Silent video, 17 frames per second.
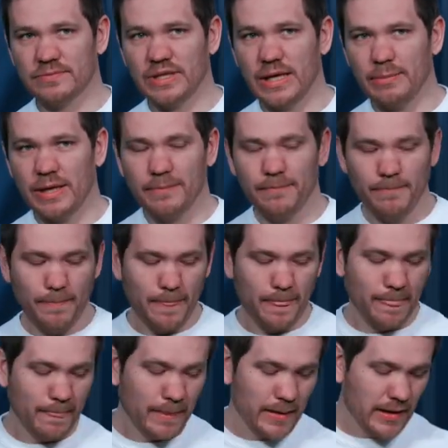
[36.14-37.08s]
Amen.
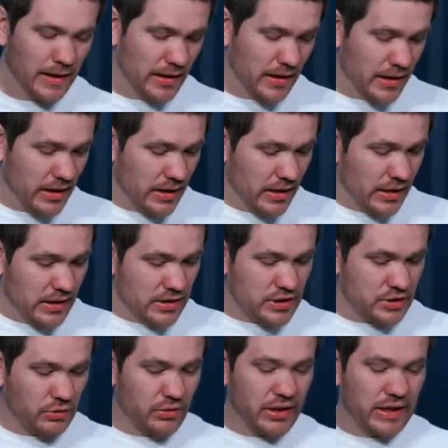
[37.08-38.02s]

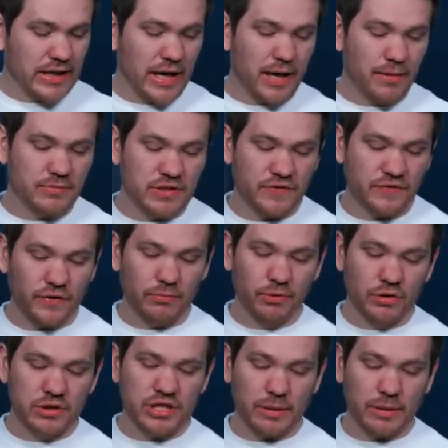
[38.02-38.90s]
Story comes from Luke